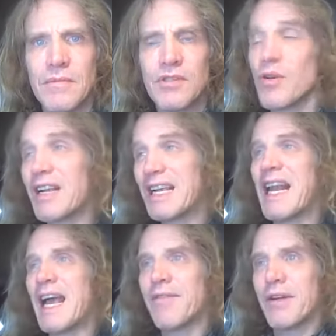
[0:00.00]
so it can
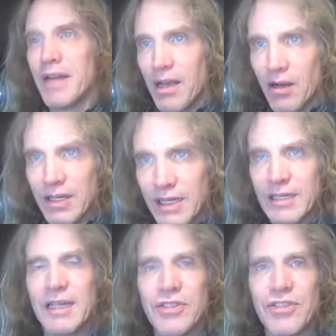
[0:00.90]
have a, a
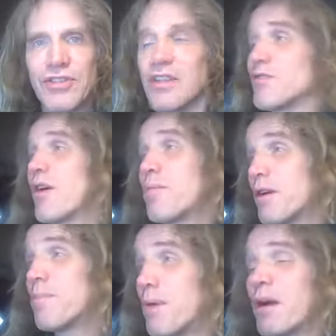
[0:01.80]
contingency. So I
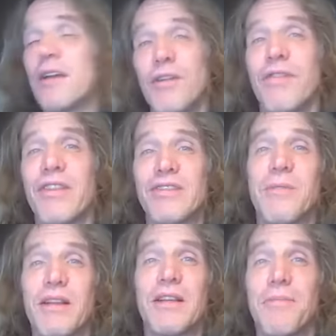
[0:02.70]
put a bucket over the
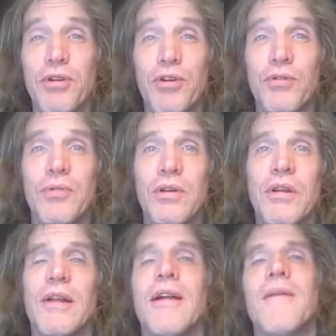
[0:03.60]
smelly poo.
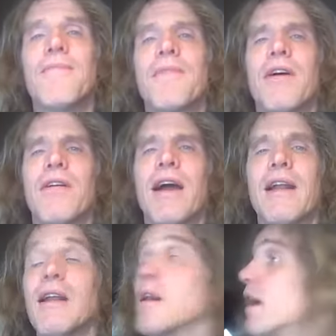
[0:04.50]
All right, and